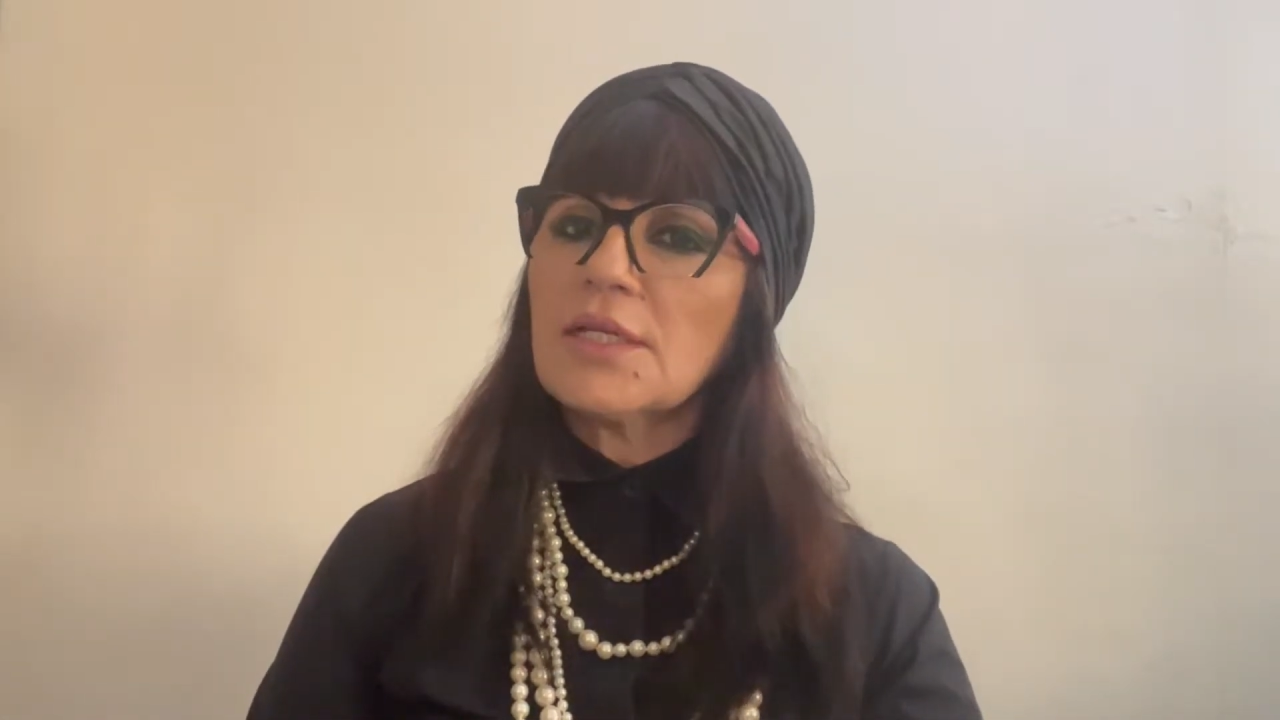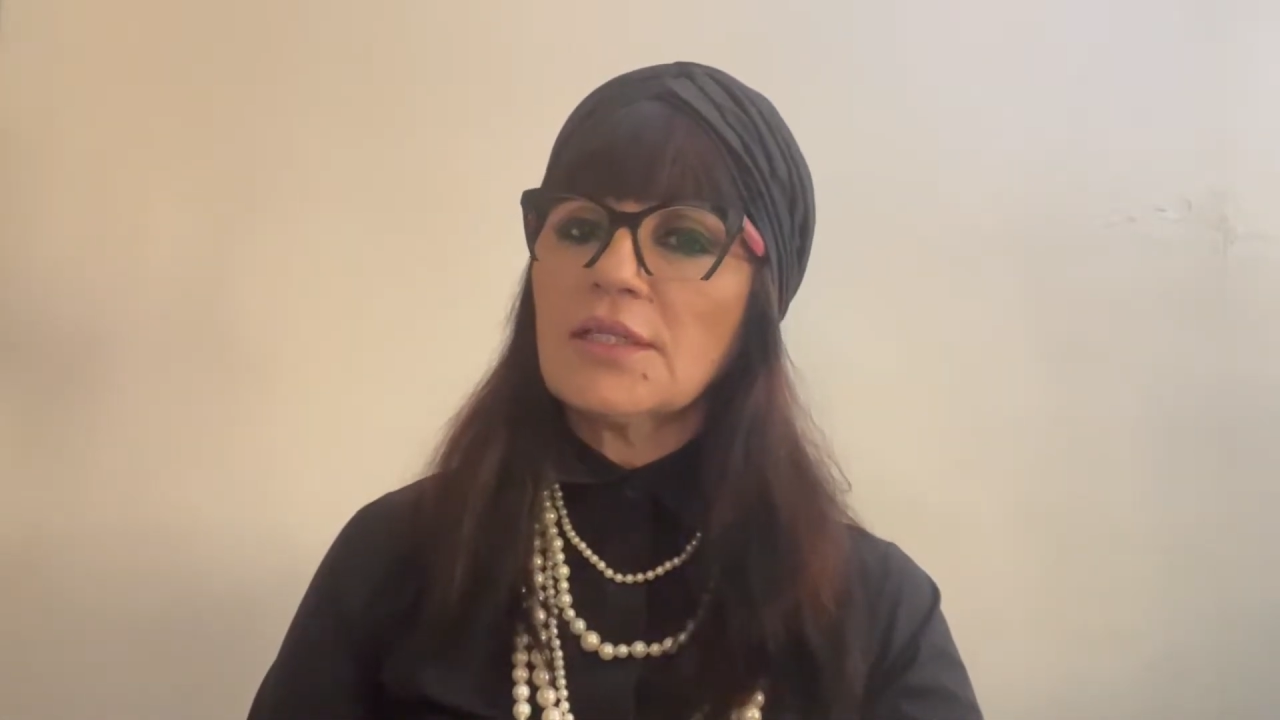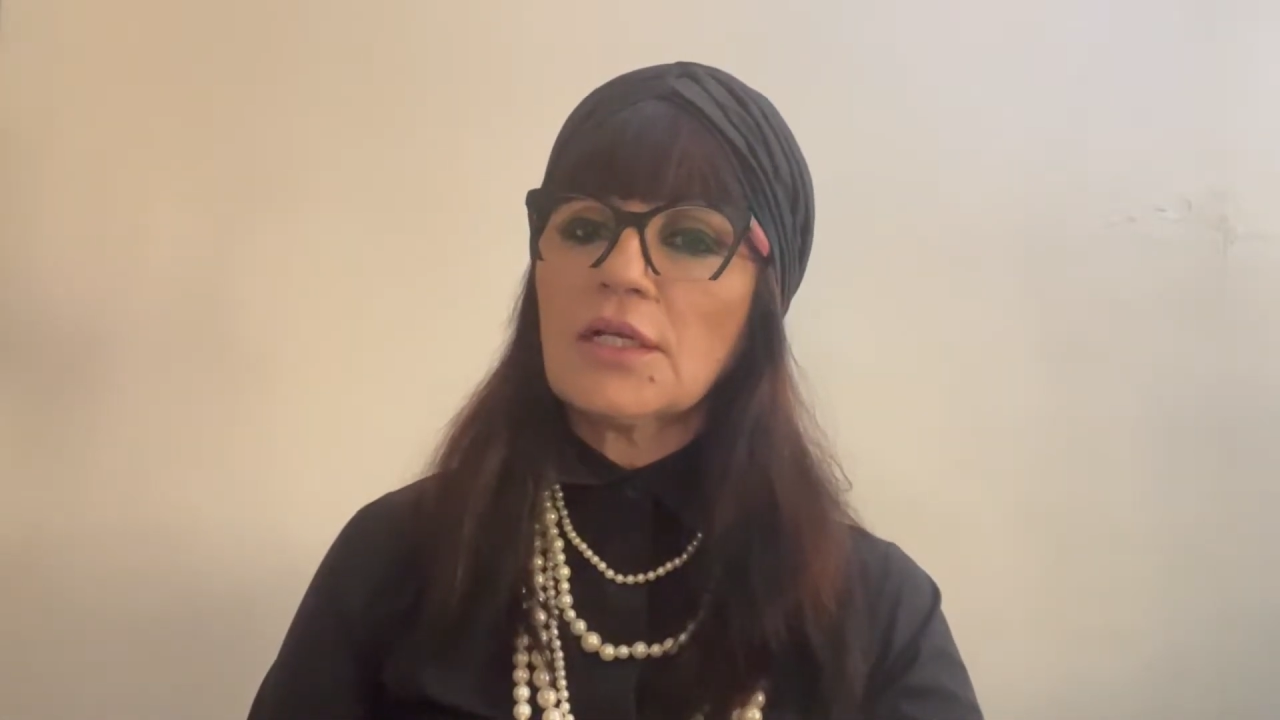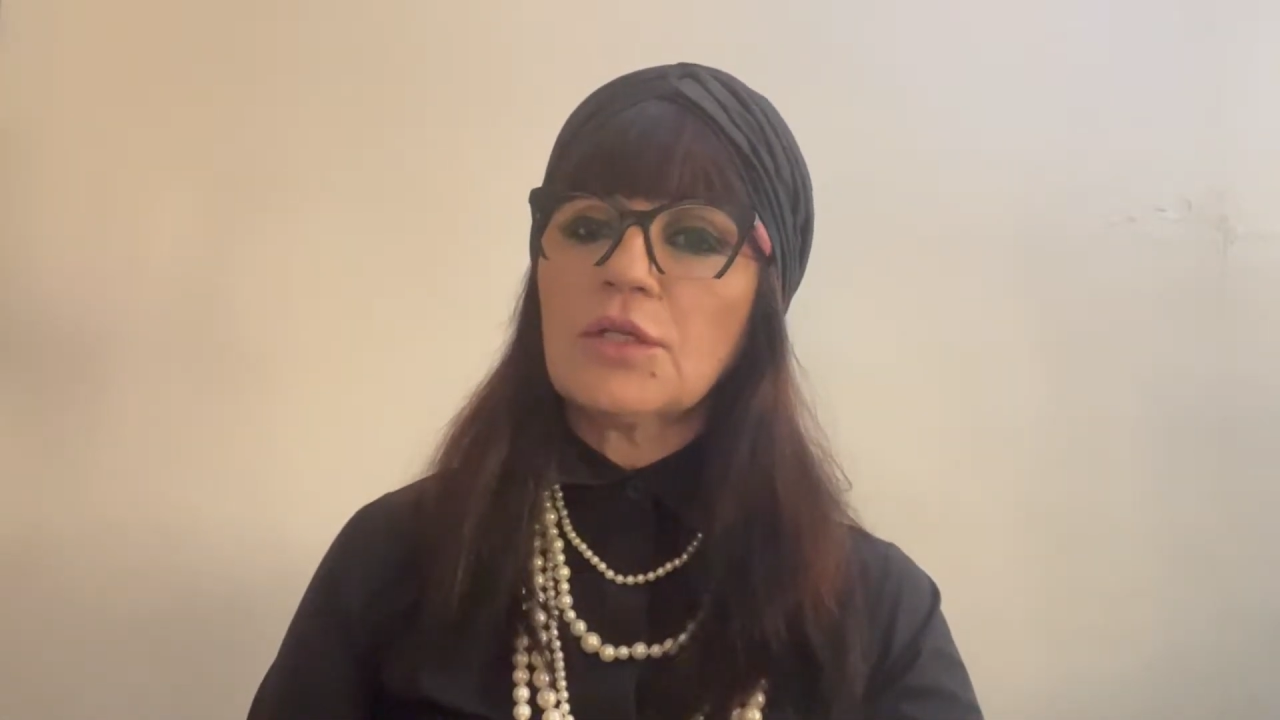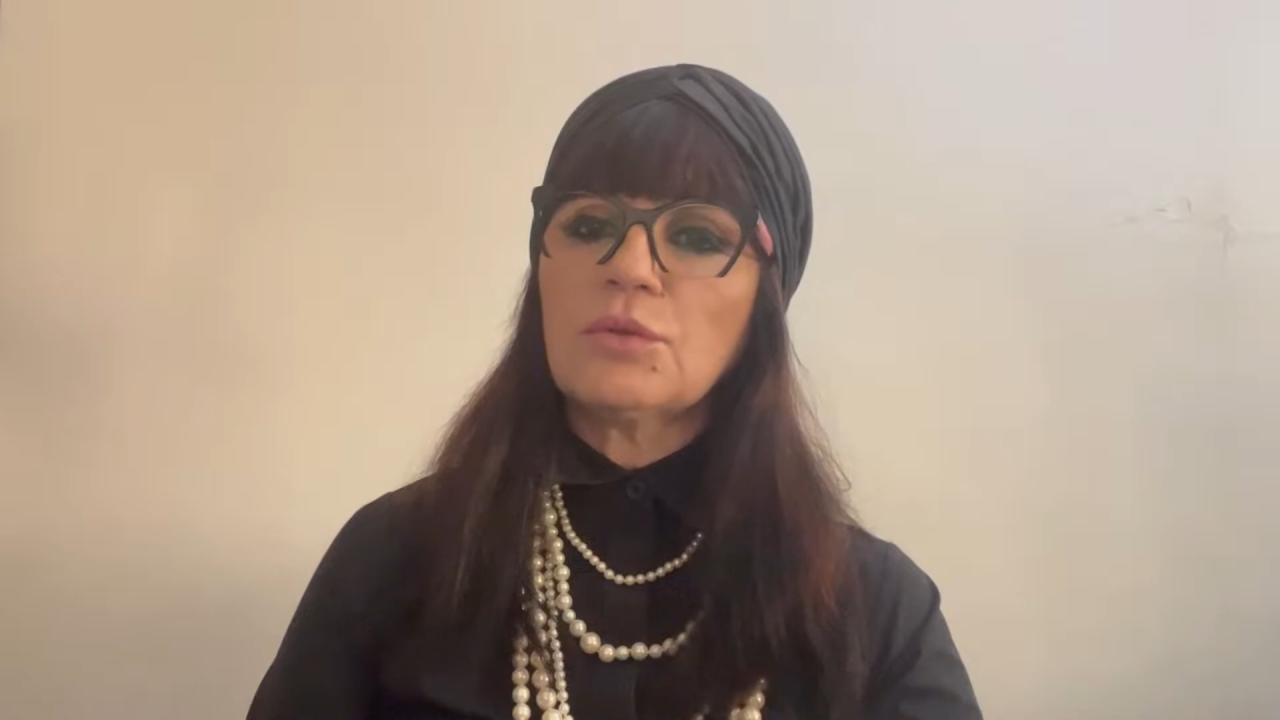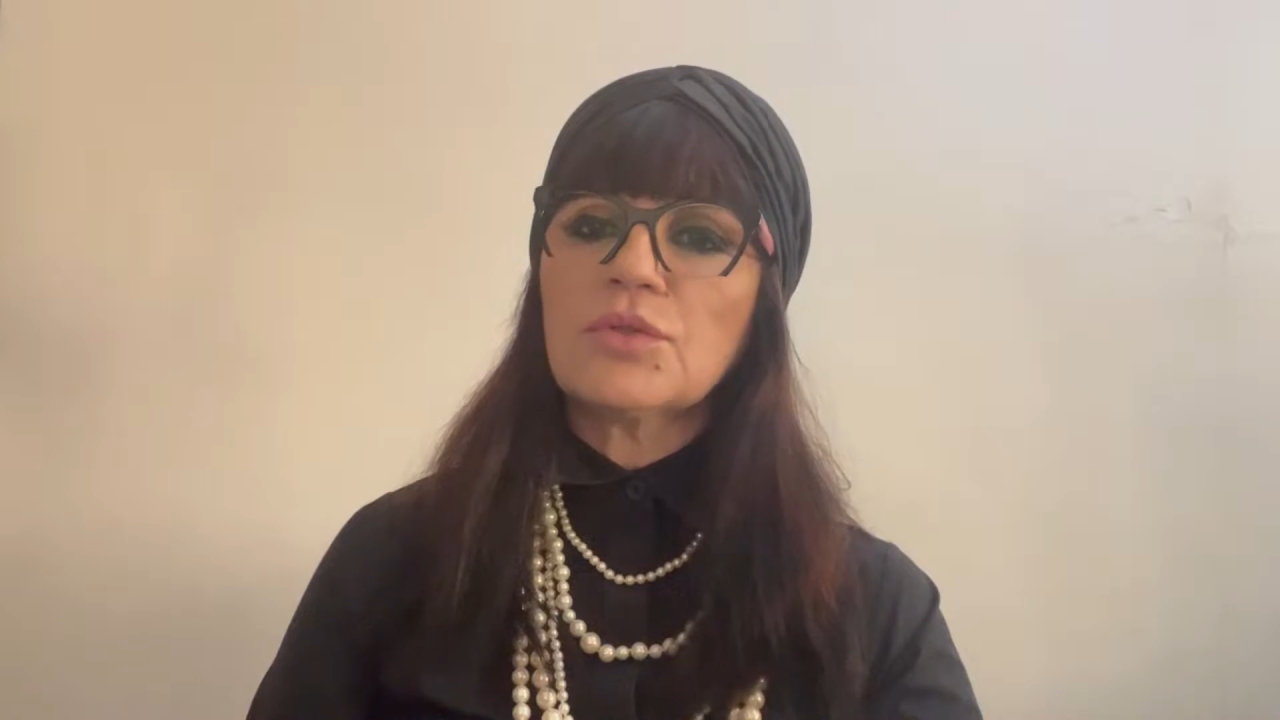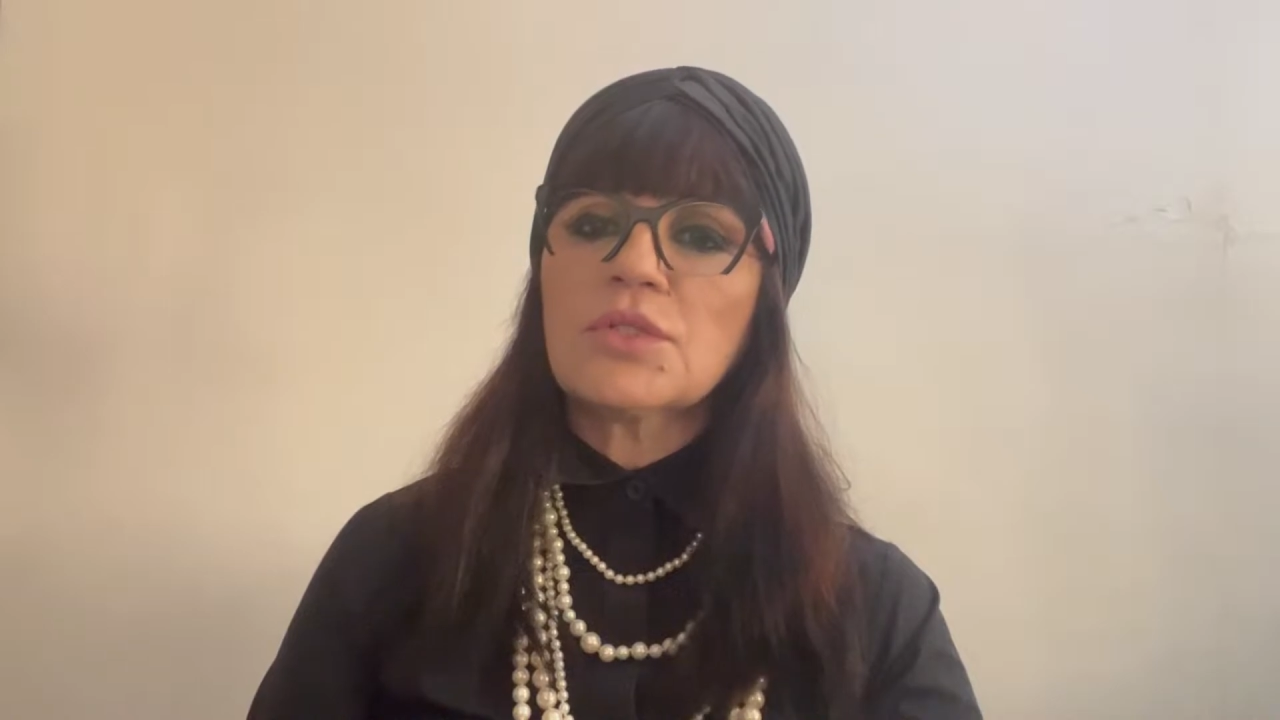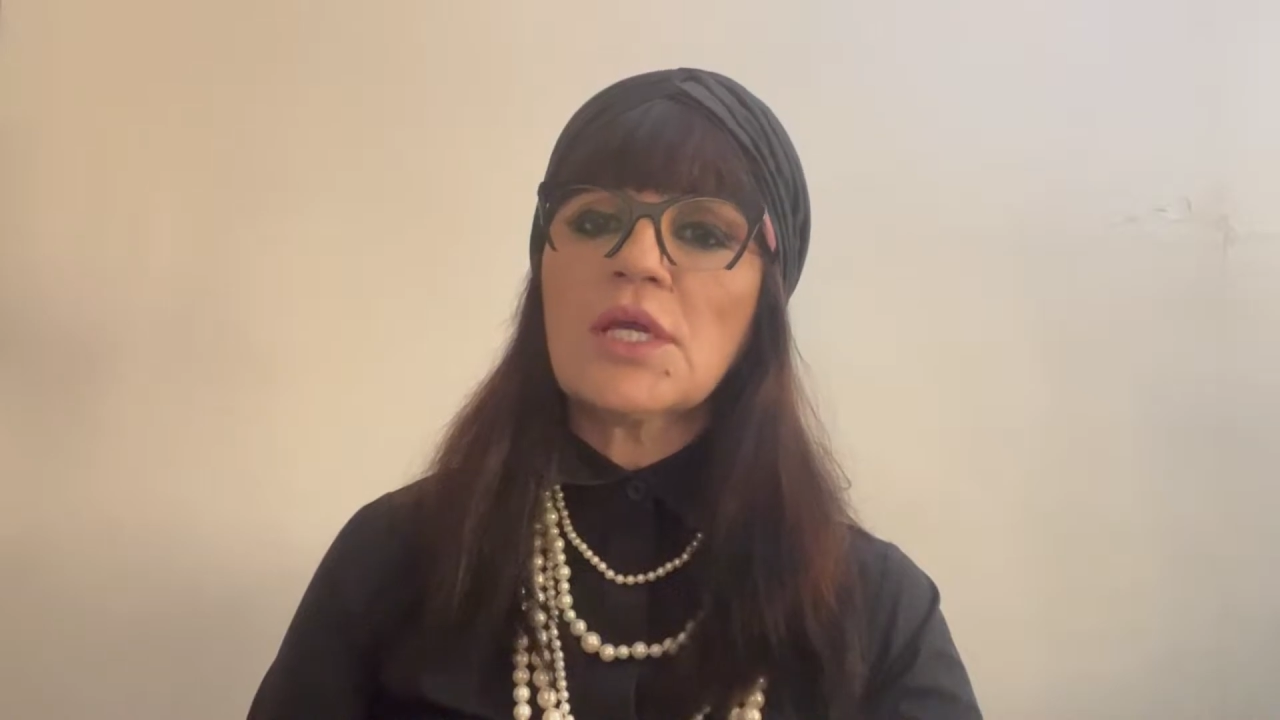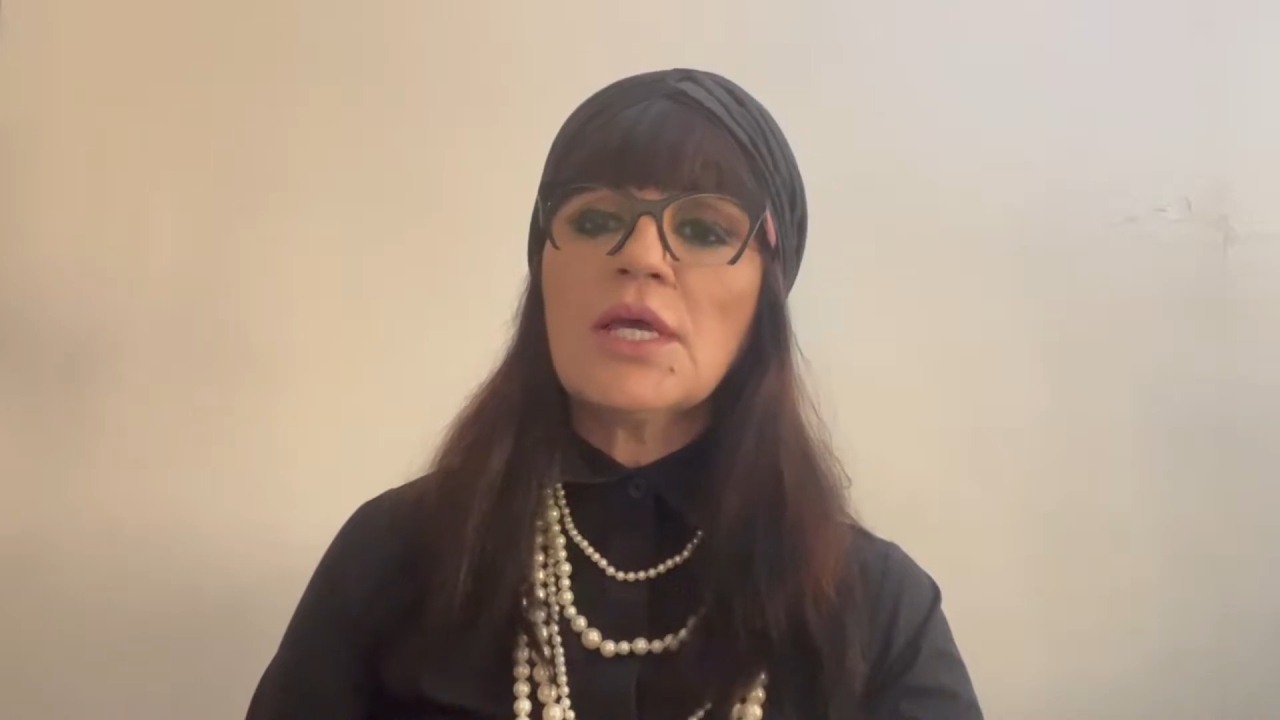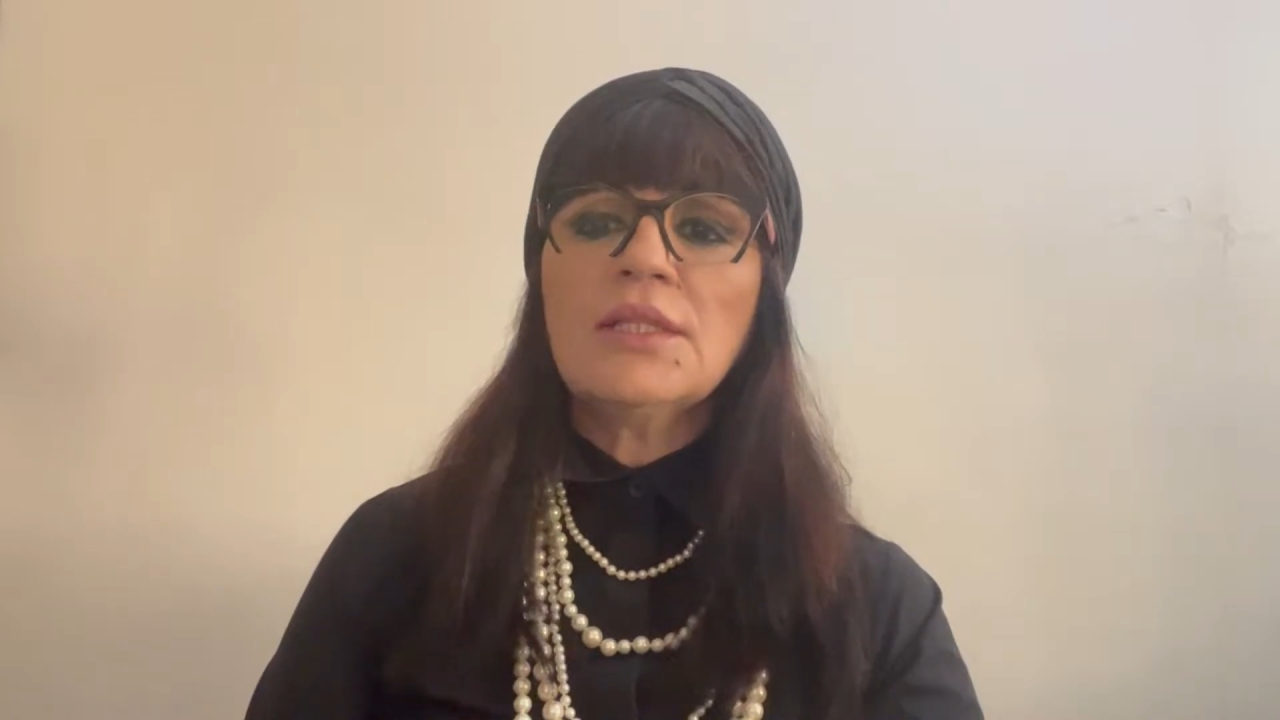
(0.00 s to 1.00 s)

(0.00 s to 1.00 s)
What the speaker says: and their clothes